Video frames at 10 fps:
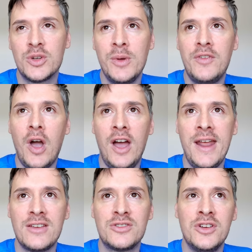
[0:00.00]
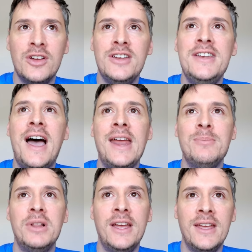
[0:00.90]
So we've got an extra
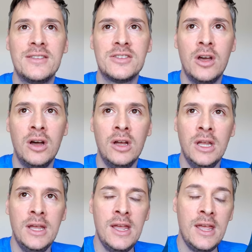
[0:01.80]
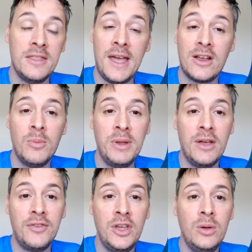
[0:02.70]
9 players. So that could be
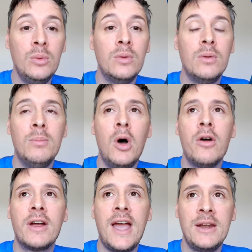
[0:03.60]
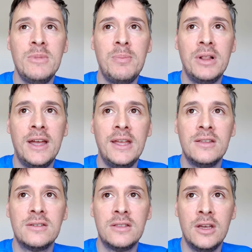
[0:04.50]
a few more academy
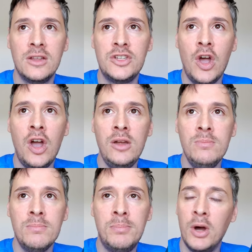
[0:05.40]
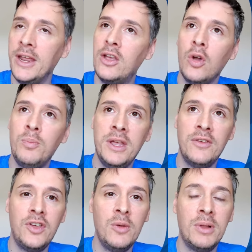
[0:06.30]
players that join, but it could be
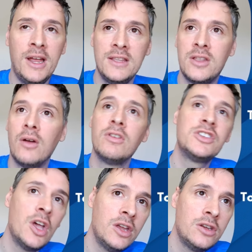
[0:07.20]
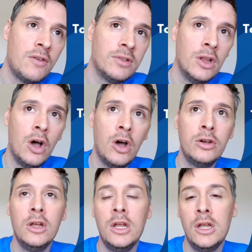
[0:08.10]
a few players that are returned off
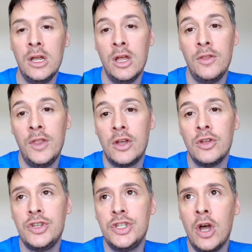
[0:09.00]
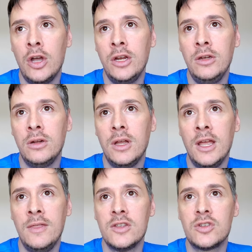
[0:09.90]
loan that could join
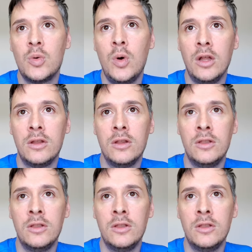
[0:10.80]
in the squad.